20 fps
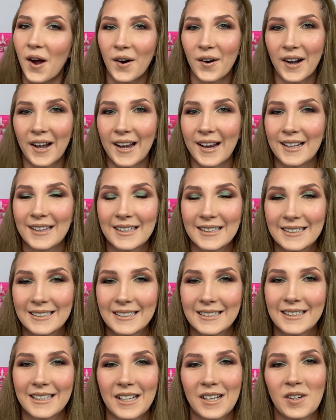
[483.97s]
right, and this
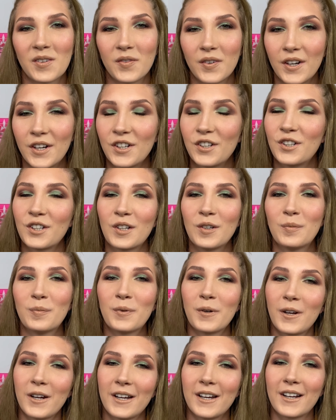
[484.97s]
is the finished
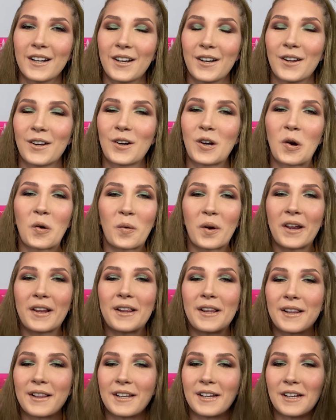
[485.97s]
completed look
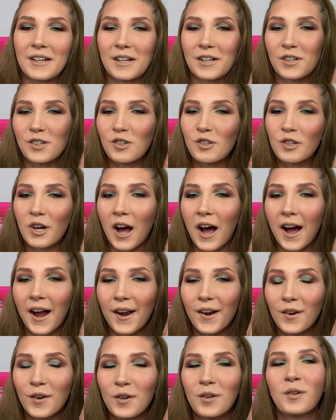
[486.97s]
with the
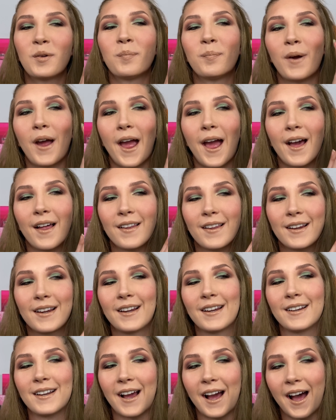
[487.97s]
Child
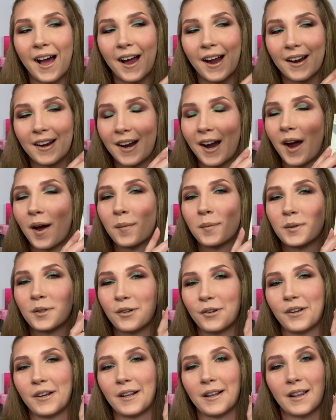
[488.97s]
palette. I
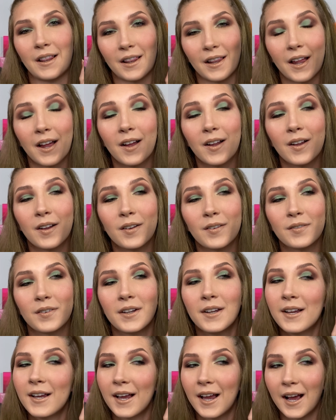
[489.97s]
absolutely love
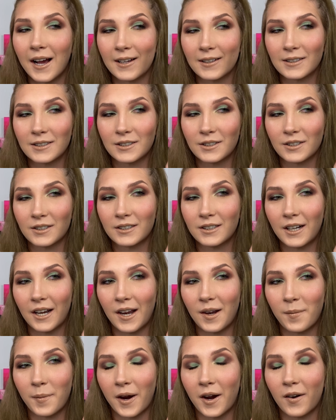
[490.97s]
how this look
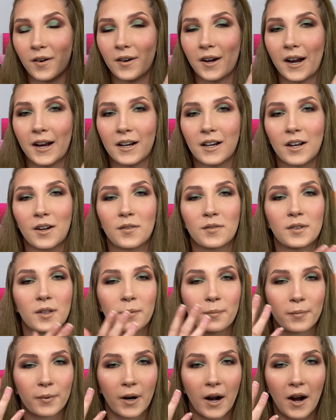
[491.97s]
came out. I love the
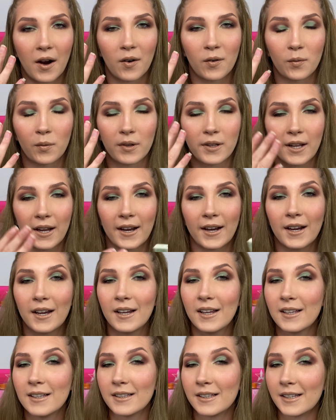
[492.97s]
brown with like
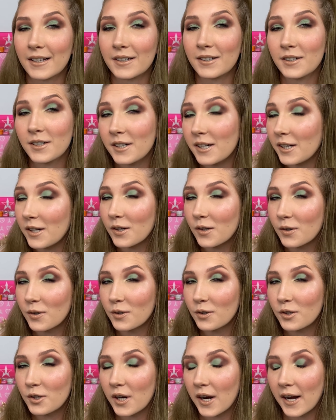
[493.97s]
the teal
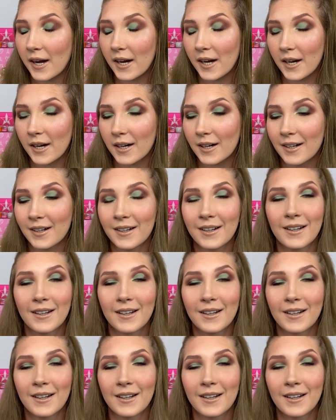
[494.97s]
shade.